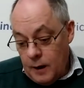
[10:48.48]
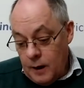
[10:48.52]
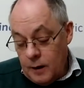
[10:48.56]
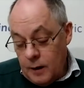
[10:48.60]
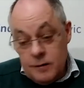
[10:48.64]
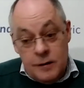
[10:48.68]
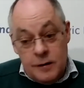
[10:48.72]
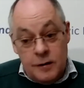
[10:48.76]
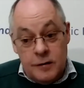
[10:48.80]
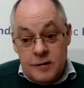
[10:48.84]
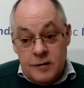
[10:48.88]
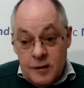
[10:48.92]

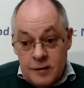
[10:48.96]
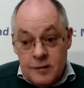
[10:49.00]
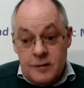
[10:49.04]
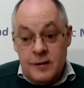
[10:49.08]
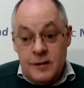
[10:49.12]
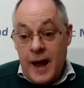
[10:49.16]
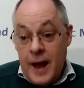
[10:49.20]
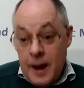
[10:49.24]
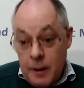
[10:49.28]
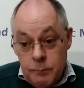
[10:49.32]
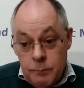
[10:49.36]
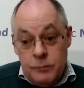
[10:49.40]
This
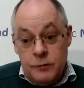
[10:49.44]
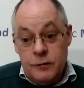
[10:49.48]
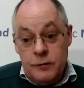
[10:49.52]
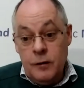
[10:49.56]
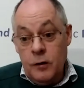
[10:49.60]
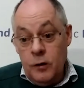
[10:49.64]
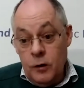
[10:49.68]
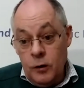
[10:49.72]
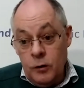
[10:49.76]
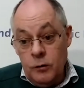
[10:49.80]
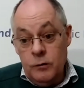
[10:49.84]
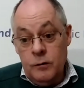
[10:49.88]
is
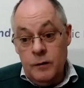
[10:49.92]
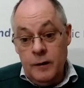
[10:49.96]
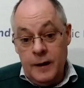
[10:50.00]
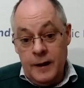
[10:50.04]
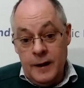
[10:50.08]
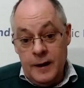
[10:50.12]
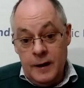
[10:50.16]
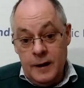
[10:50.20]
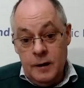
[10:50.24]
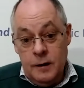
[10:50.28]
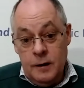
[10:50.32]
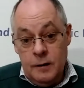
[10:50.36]

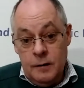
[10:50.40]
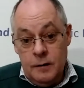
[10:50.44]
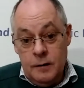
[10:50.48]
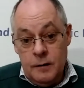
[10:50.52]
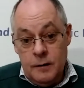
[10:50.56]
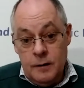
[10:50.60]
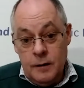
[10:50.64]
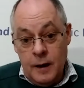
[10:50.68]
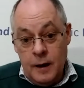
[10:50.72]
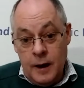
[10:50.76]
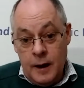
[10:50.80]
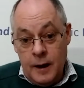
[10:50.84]
absolutely
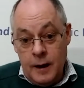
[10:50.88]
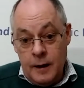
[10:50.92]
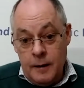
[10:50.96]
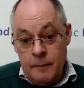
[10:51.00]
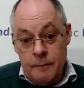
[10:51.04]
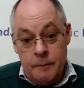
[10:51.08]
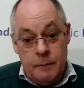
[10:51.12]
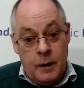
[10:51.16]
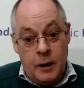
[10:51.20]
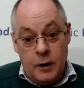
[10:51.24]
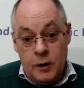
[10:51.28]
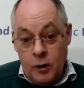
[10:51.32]

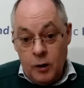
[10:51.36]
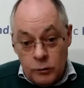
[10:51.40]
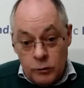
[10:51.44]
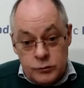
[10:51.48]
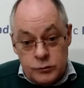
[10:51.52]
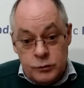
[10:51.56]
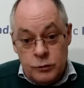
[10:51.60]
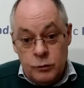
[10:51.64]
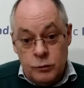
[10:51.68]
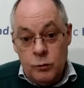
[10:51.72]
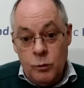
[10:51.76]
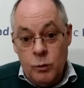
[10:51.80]
a
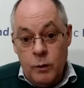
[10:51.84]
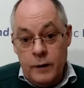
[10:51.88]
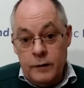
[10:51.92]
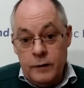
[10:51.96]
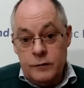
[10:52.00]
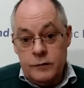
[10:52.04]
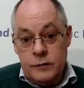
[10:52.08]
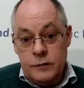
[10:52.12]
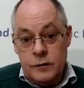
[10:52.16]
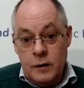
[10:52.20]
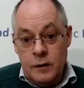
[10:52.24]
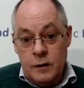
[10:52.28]
cultural
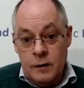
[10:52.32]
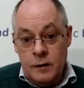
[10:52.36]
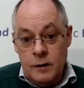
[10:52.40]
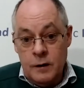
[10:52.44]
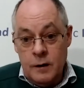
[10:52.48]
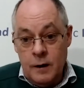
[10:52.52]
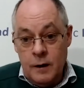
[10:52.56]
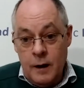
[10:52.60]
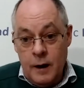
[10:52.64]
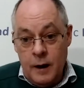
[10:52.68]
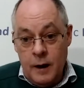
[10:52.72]
question,